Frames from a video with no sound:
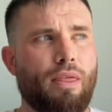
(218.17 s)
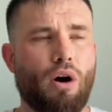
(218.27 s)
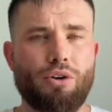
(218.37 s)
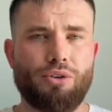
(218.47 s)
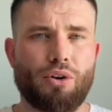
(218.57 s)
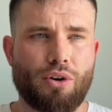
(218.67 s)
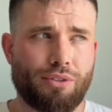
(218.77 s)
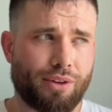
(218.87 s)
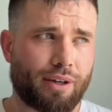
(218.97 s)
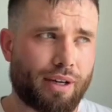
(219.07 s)

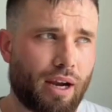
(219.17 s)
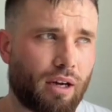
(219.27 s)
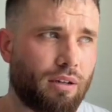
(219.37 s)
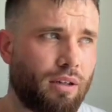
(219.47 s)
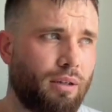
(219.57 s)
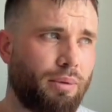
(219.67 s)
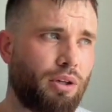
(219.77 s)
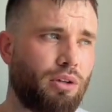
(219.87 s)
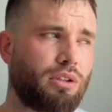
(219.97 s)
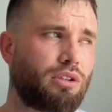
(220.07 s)
on their account,
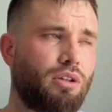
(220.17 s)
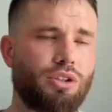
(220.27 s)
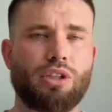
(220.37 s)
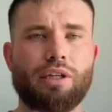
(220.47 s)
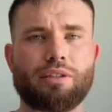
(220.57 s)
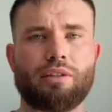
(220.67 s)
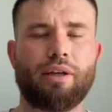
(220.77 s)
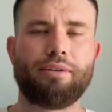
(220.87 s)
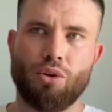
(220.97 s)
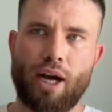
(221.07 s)
because it's not just
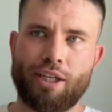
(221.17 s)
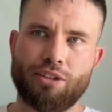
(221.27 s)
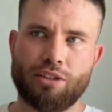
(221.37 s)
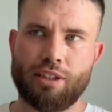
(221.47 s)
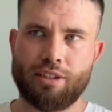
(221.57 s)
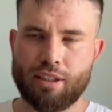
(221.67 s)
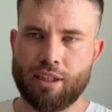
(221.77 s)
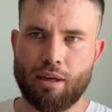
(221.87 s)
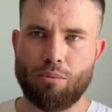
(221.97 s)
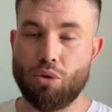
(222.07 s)
your agency's
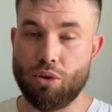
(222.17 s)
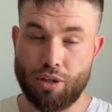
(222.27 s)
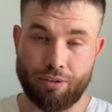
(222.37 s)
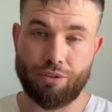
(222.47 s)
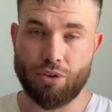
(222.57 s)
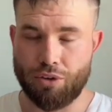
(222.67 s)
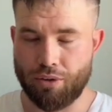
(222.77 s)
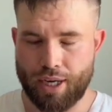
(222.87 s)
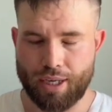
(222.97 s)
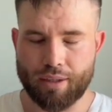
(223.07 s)
income, or if you're a
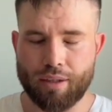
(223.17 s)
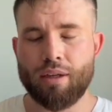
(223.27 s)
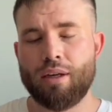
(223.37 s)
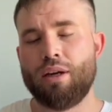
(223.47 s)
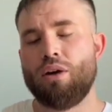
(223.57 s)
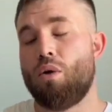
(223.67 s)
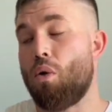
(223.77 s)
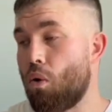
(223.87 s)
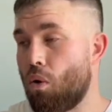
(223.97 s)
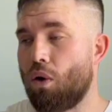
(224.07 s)
creator,
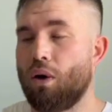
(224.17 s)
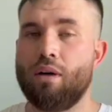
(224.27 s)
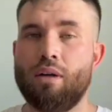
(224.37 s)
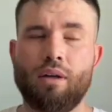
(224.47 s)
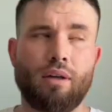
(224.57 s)
or